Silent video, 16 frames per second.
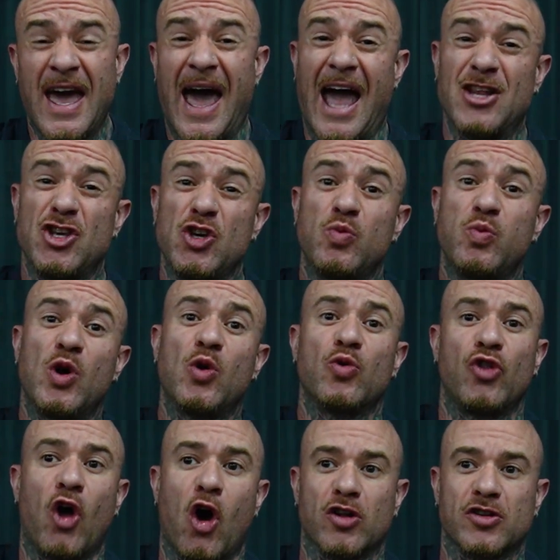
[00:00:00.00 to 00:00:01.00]
and you will
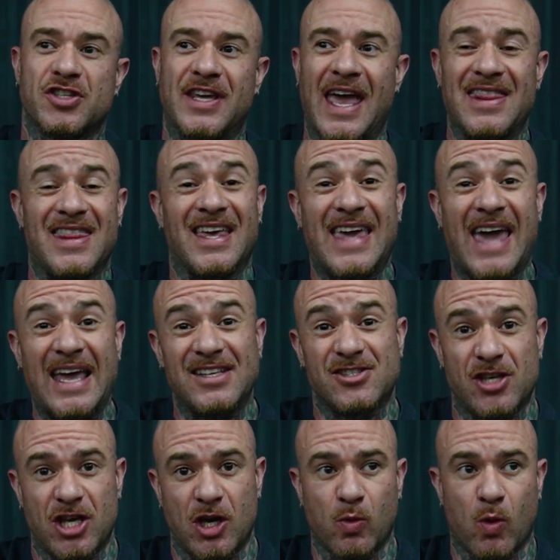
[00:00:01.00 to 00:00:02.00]
not get the gains
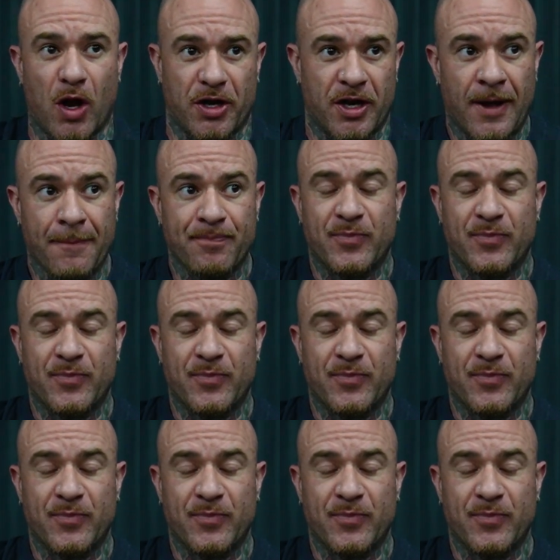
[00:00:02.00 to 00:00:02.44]
that you want.